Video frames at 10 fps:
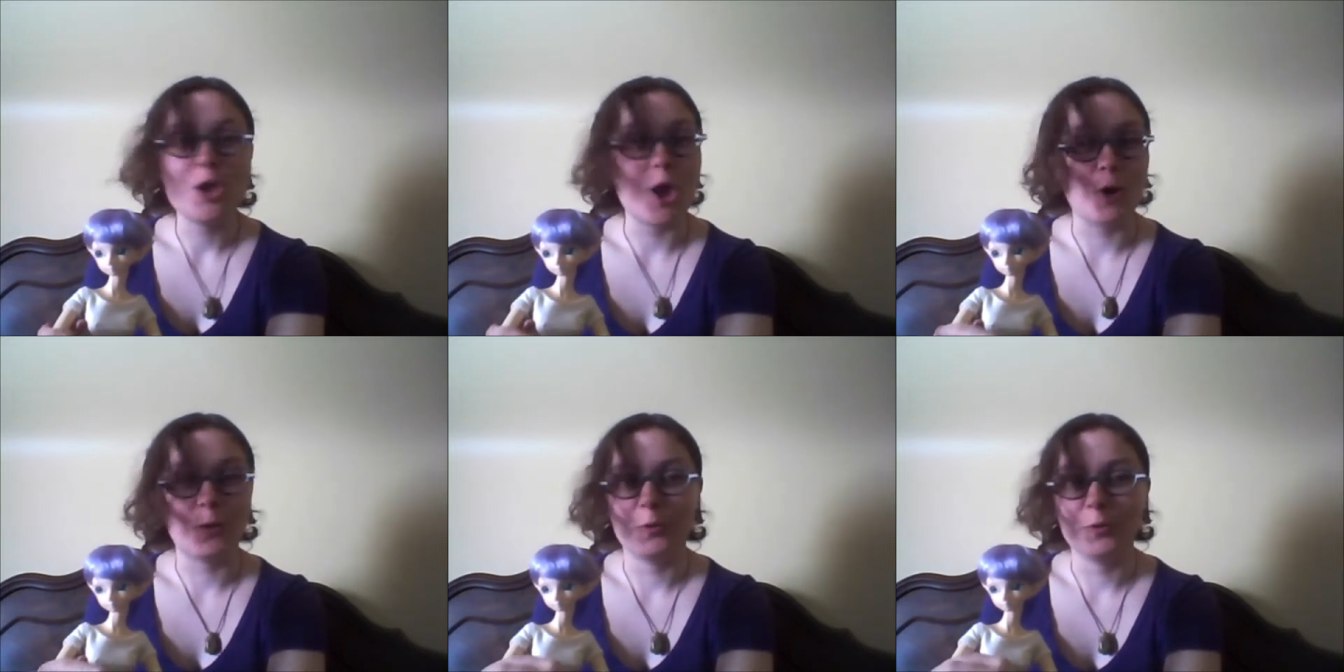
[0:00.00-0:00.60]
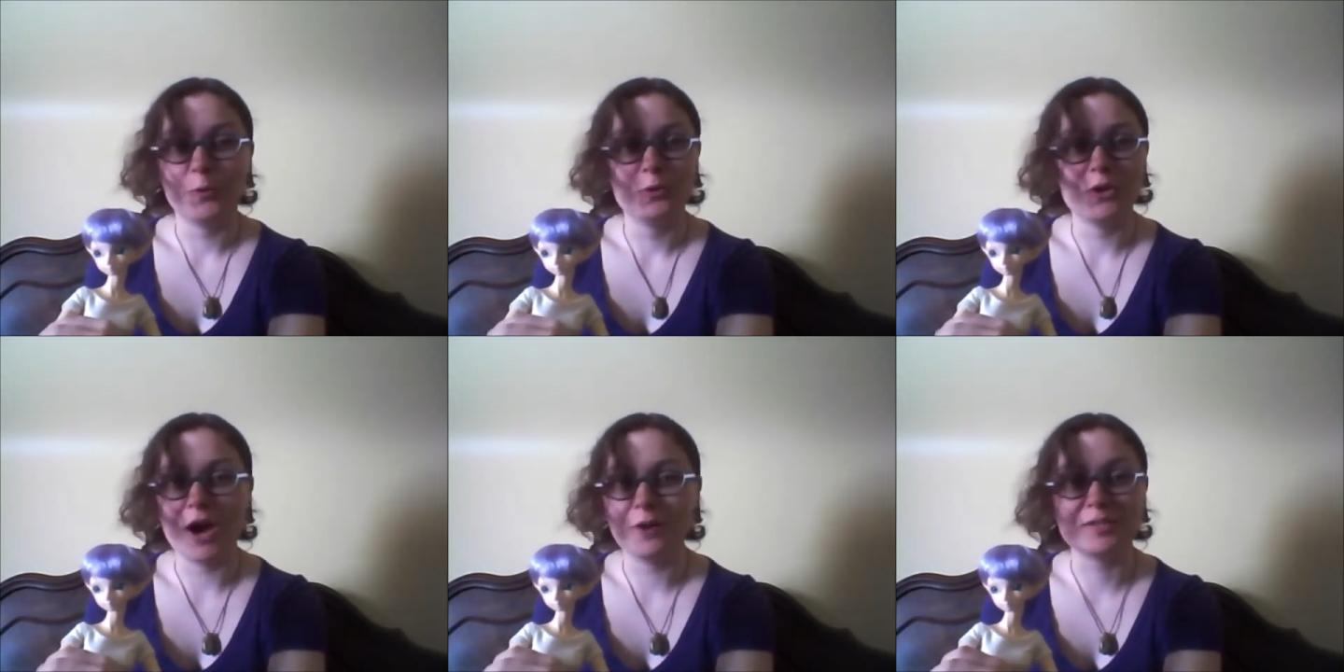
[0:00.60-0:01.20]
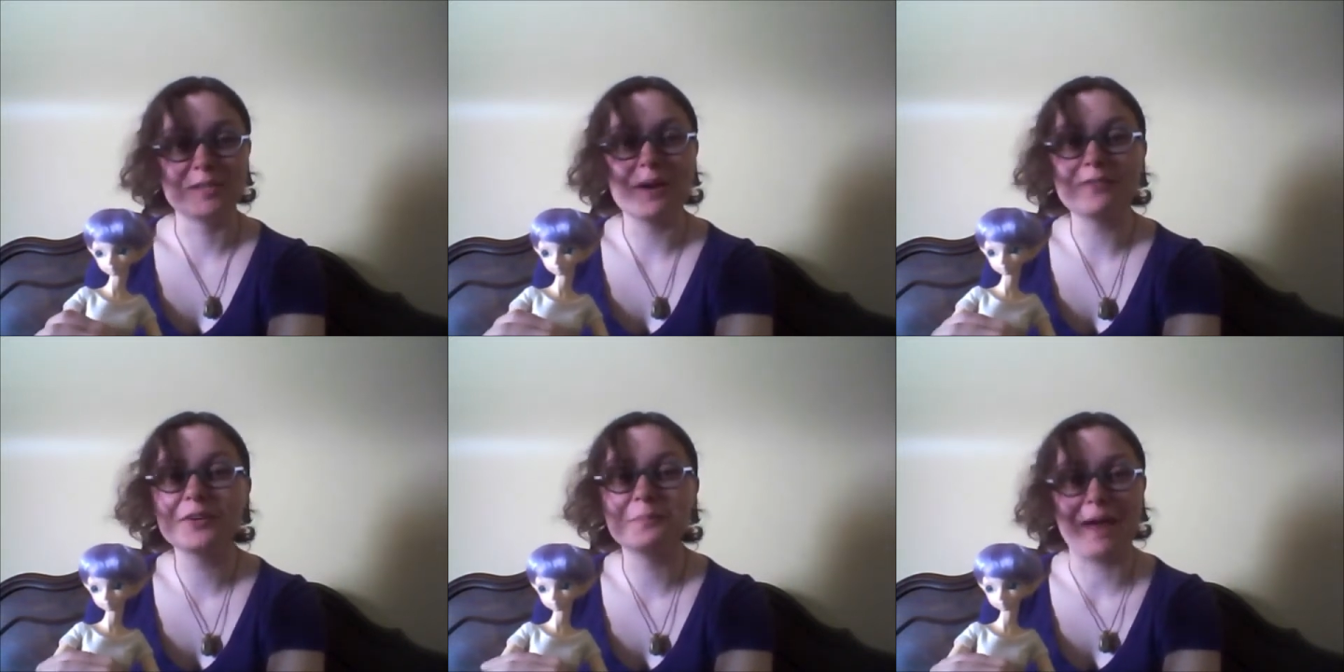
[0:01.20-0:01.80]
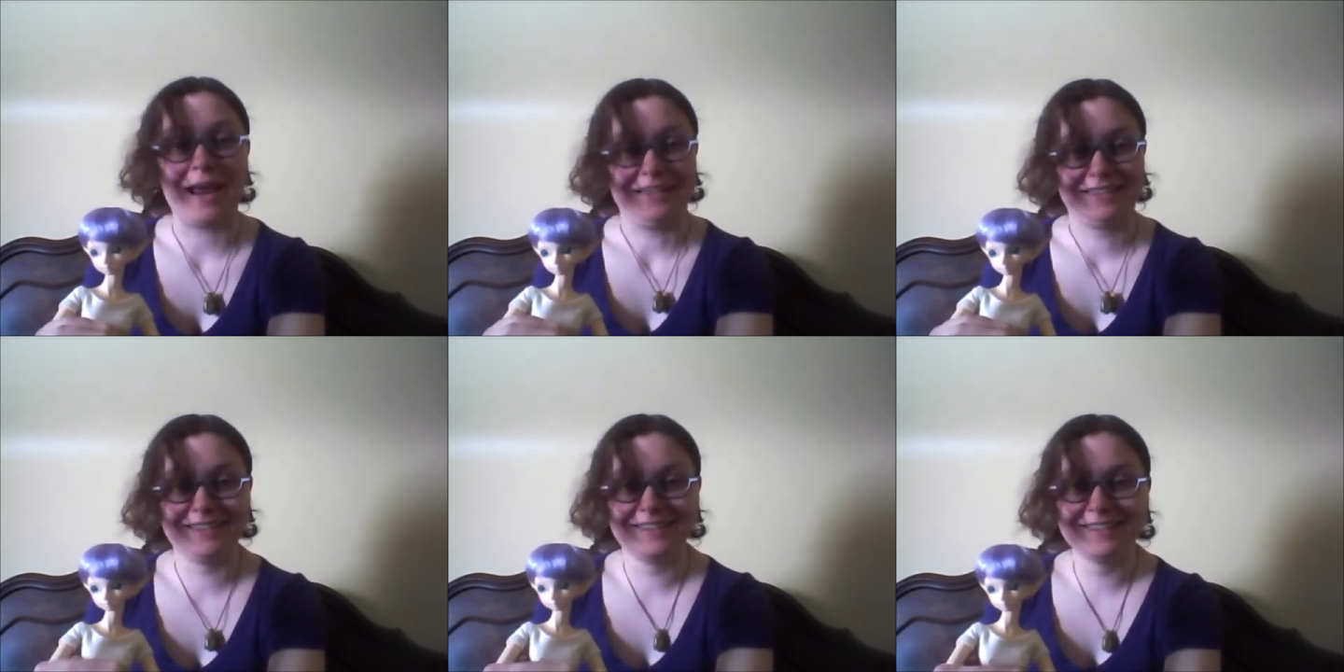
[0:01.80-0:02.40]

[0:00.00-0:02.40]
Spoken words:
No. No, she's my roommate.